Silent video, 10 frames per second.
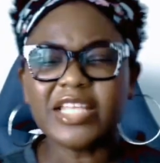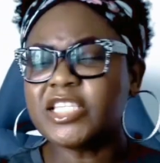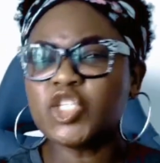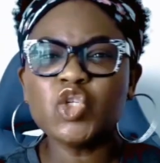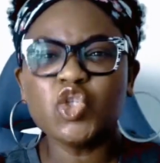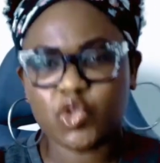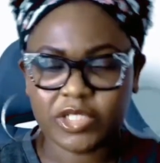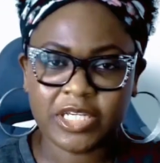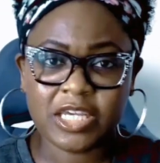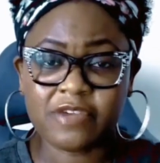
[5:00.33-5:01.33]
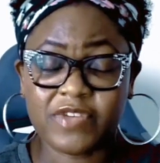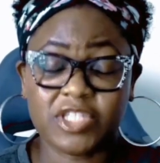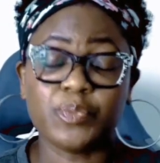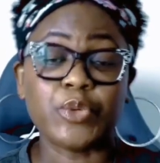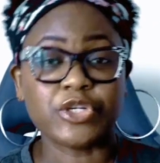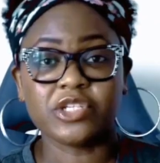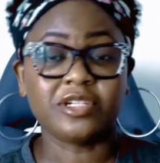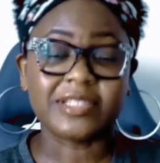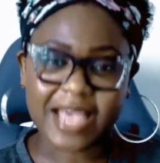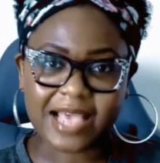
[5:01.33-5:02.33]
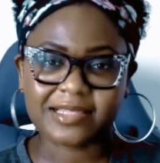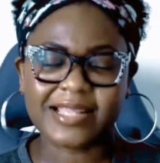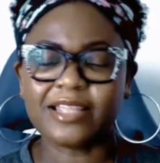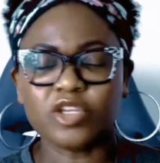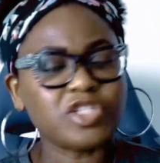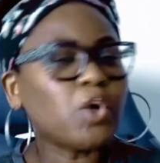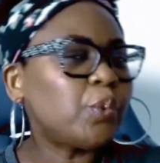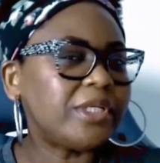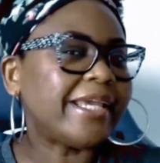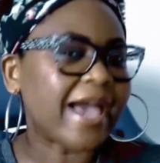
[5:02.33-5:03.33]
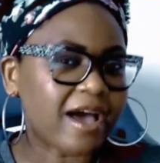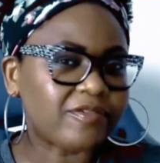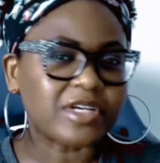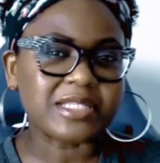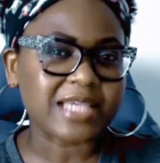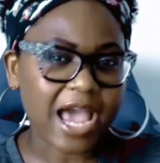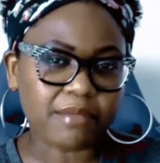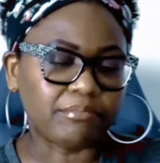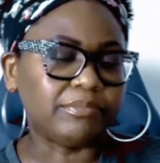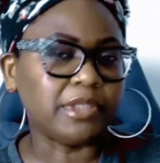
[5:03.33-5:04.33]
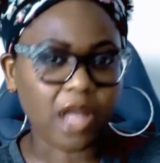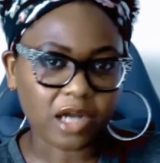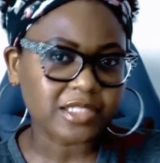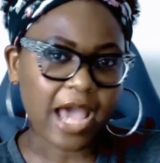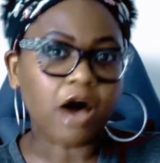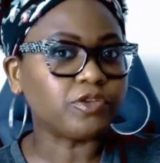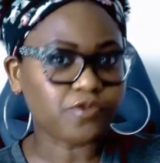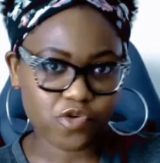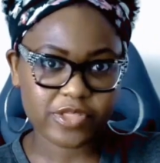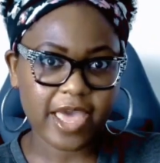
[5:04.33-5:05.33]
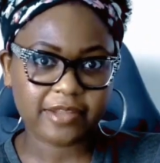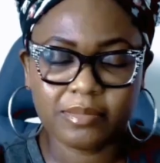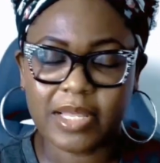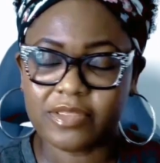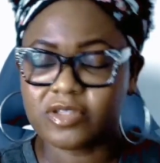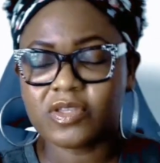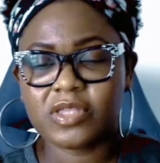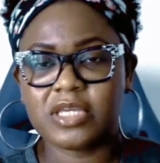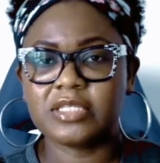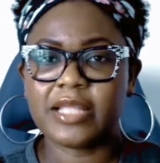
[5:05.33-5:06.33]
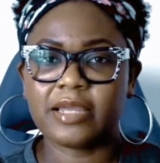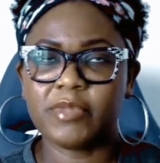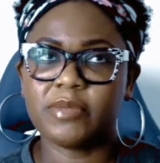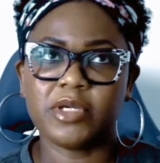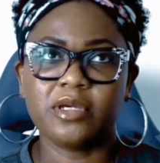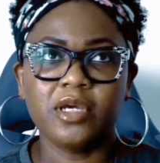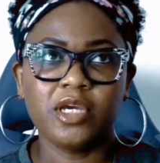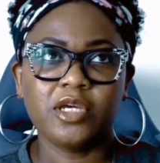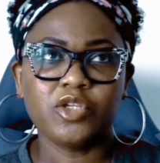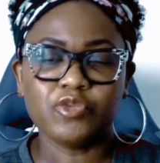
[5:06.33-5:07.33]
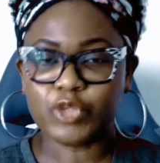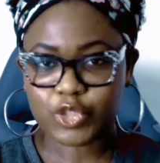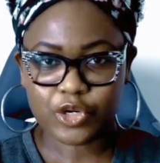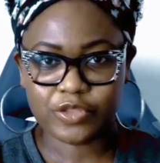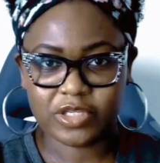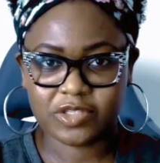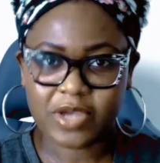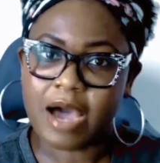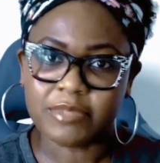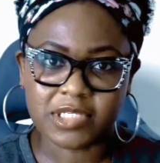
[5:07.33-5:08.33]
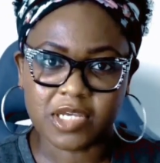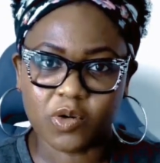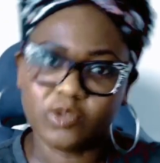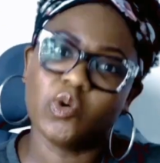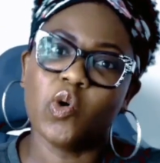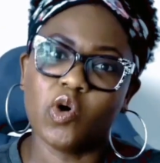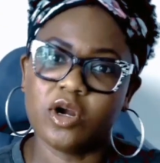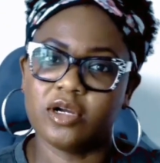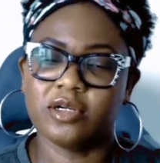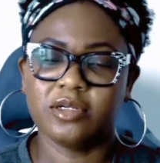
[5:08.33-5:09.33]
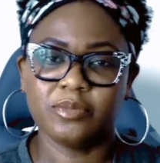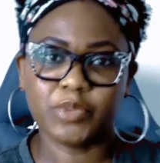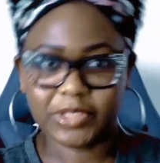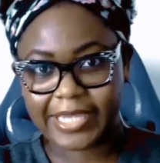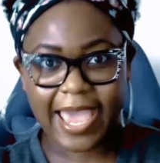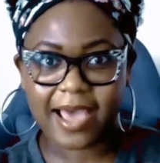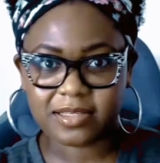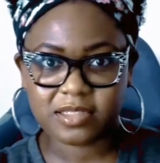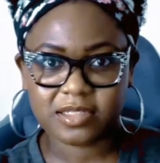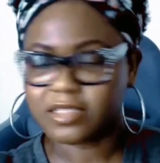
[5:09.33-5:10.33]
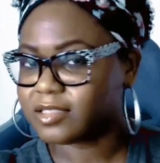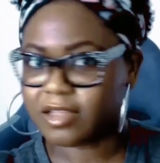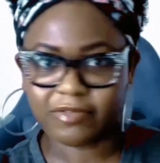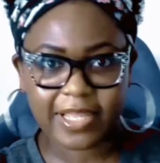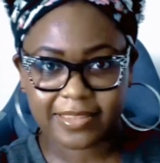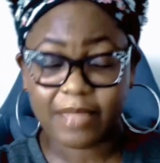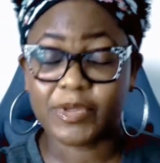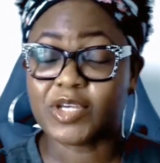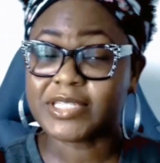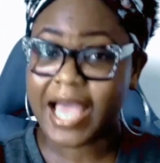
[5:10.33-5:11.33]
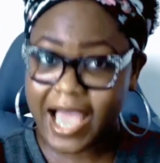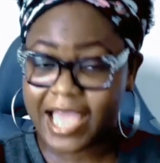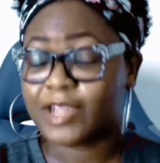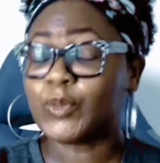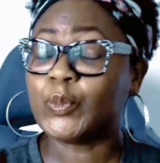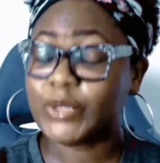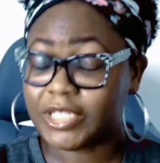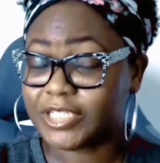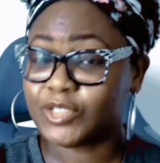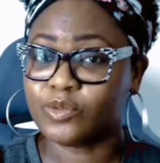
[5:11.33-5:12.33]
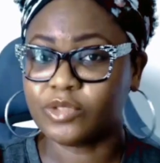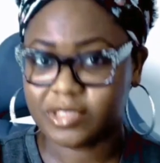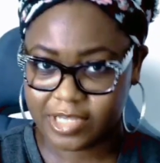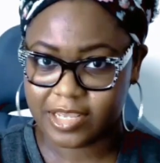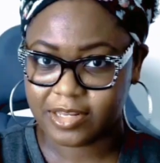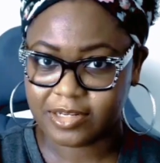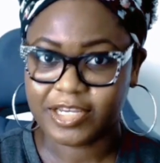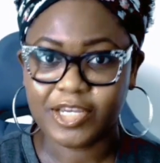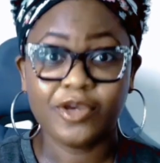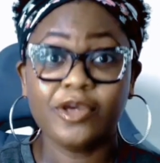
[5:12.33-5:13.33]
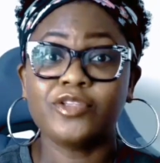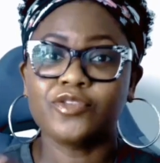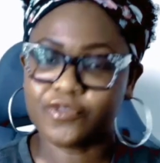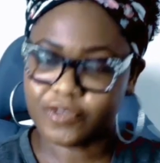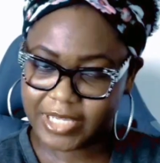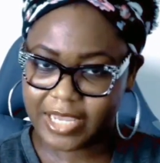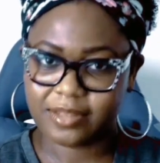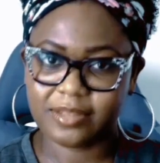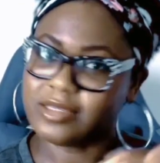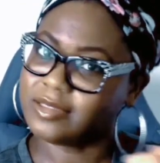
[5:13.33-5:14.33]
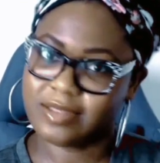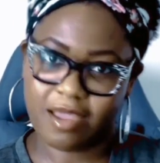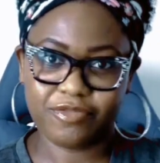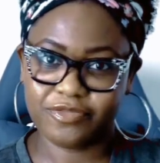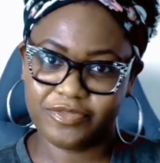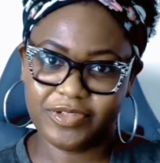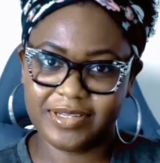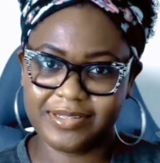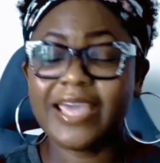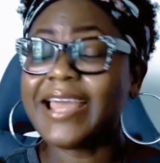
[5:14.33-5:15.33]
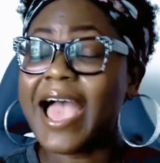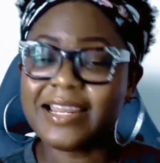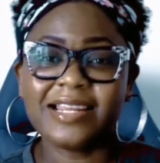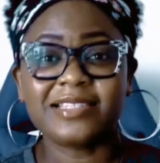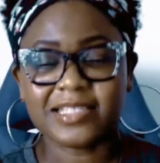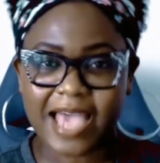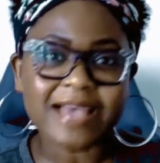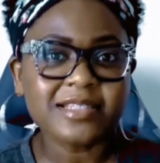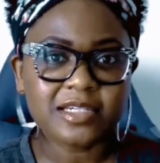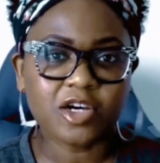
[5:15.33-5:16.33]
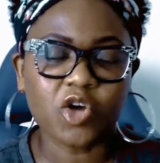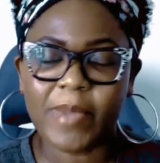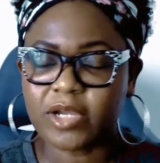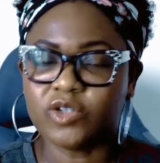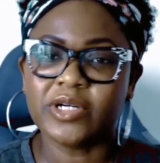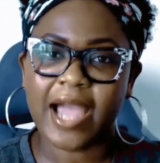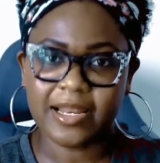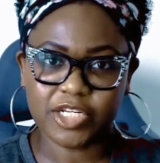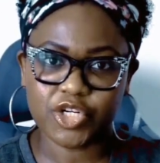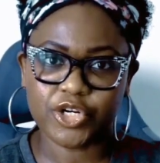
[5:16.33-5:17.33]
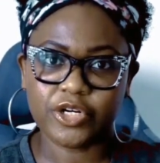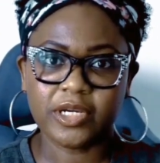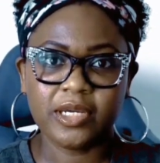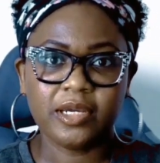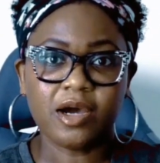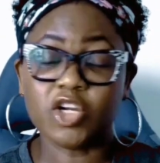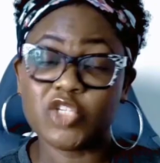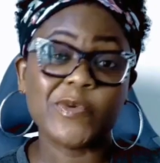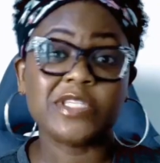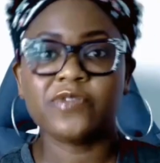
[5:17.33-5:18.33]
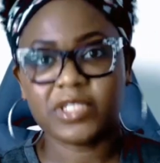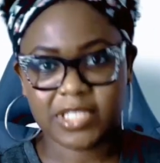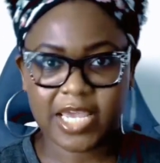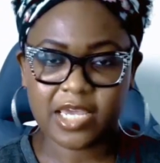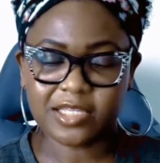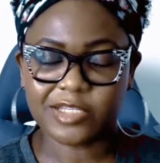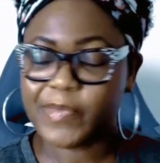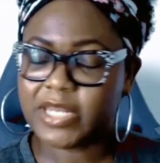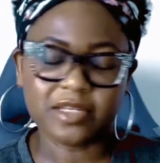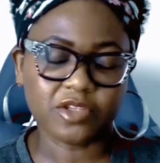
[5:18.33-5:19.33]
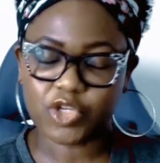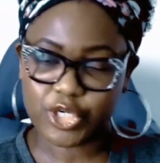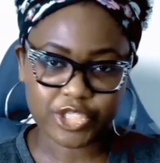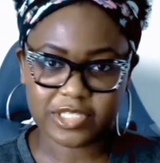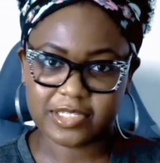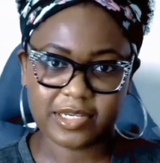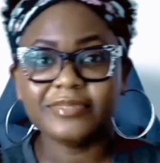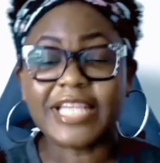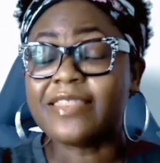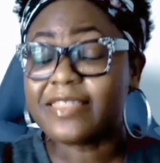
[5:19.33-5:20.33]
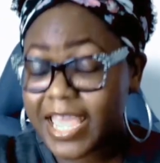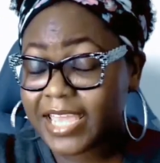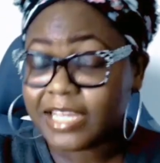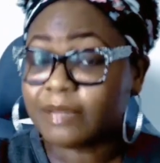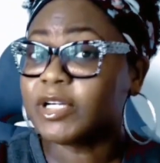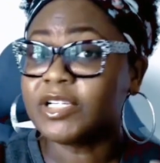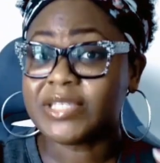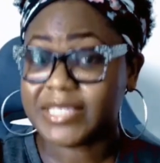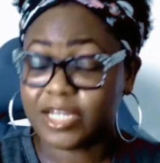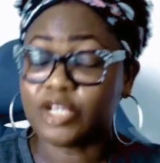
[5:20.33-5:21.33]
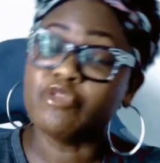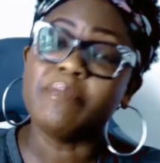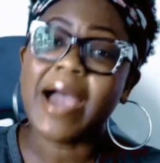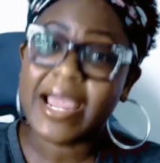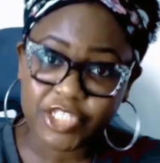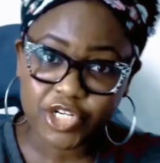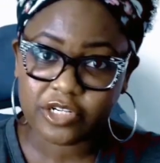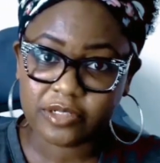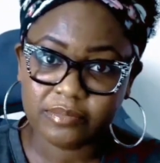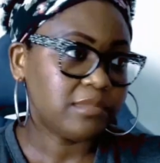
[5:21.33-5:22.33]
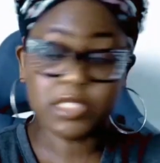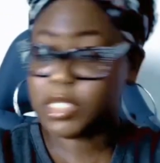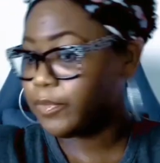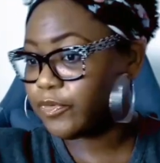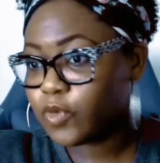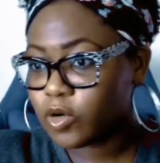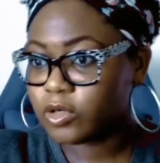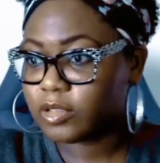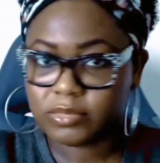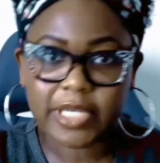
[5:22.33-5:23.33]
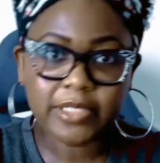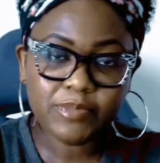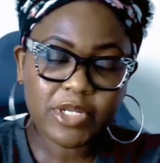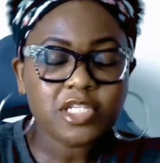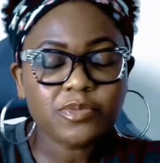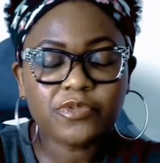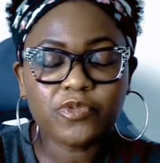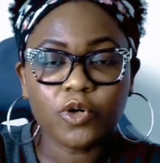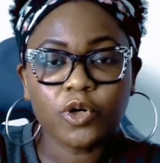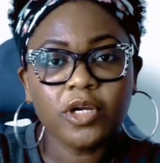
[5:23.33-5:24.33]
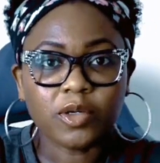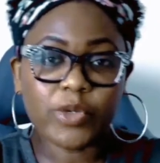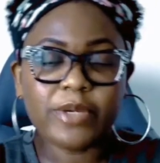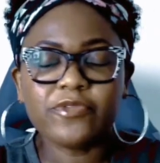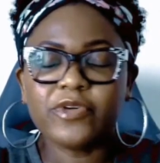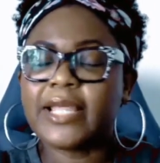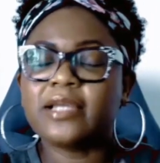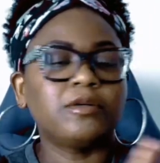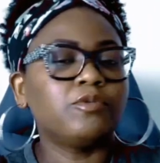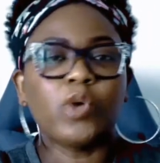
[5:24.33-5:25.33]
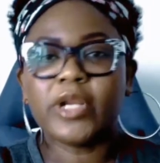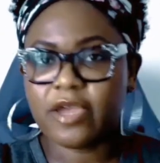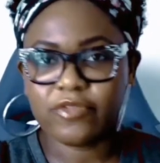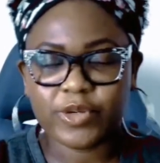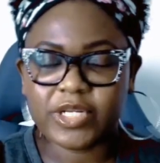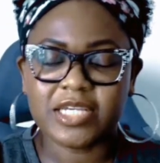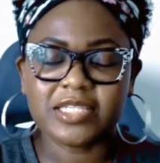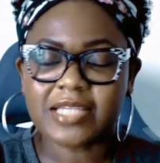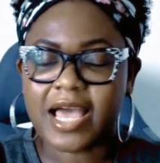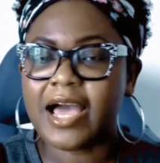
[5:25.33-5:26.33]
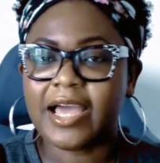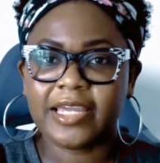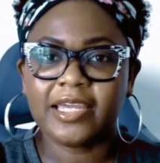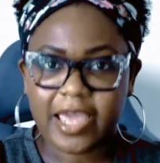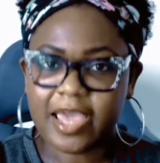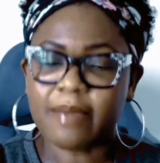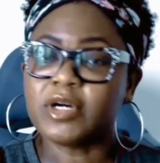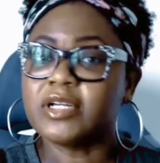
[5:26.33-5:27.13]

This is usually if it's a personal task that does not really have a time blocked out for that. And these are things like maybe return this to Amazon or put gas and stuff like that, because I really do tend to forget this stuff. And I add it as a task on my Google Calendar on a specific day, depending on the urgency. And then I'm going to set a reminder a day before, 10 minutes before, a week before, like whatever it is, I am going